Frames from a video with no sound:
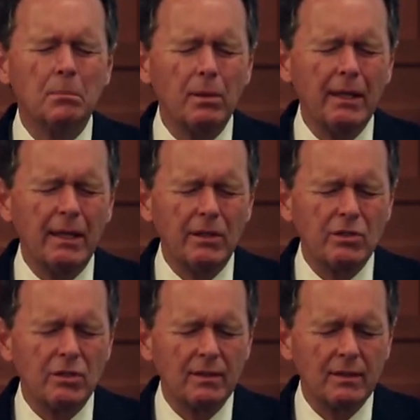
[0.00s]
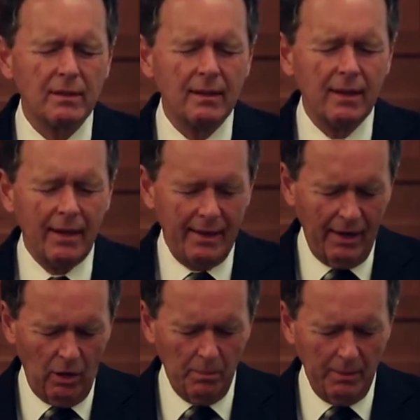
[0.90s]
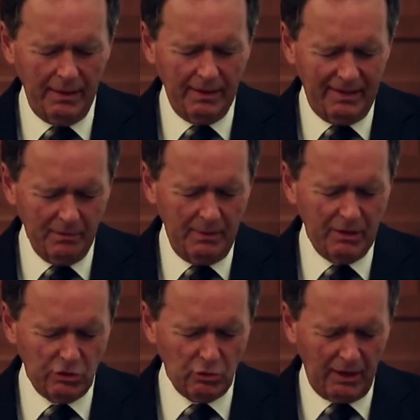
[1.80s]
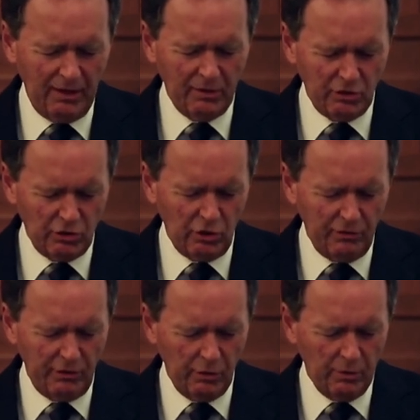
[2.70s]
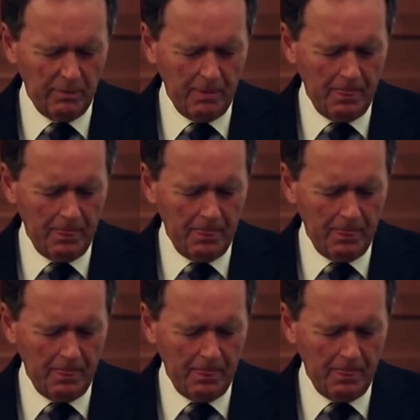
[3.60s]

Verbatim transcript: Please, and help me and give me the strength to serve you.